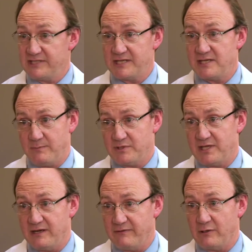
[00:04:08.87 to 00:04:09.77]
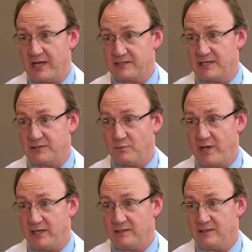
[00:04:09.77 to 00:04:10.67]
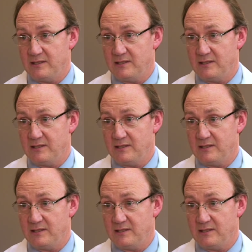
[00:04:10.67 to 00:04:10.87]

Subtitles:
60% of their excess weight.